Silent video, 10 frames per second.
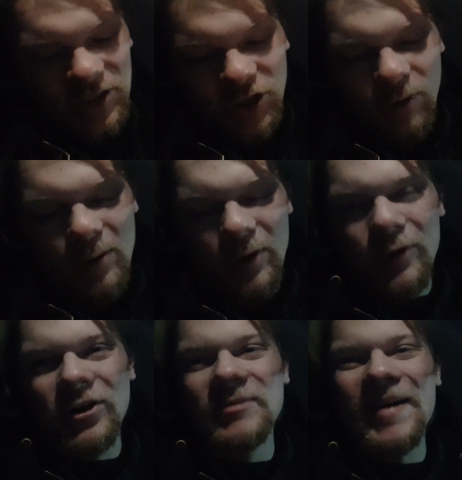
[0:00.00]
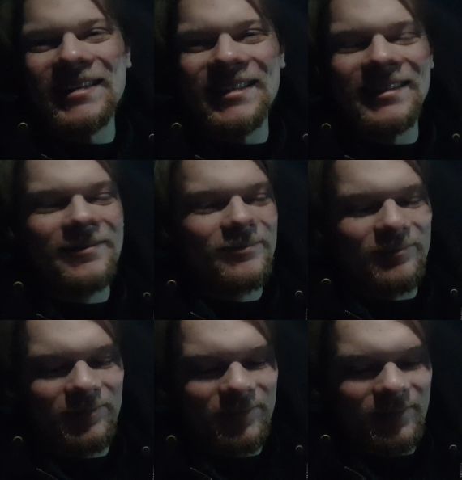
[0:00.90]
sure what we were expecting.
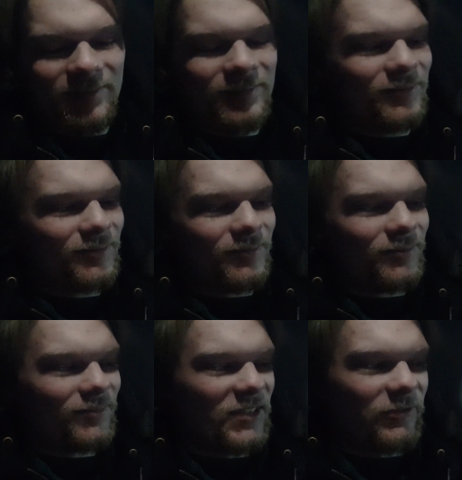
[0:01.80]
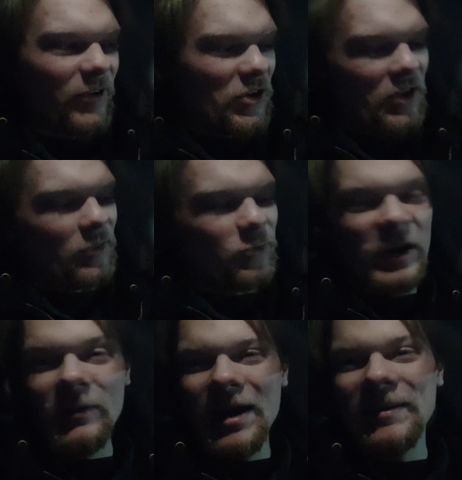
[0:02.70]
Fucking
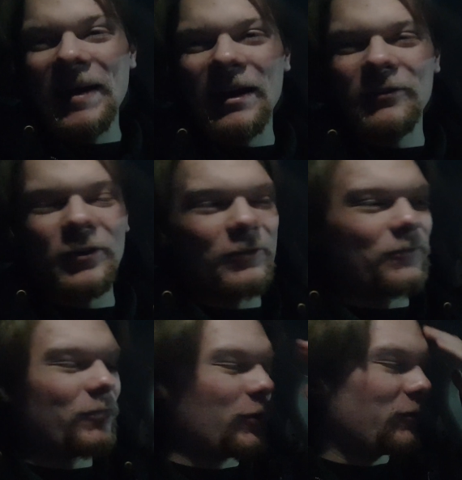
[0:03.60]
3-way battle for the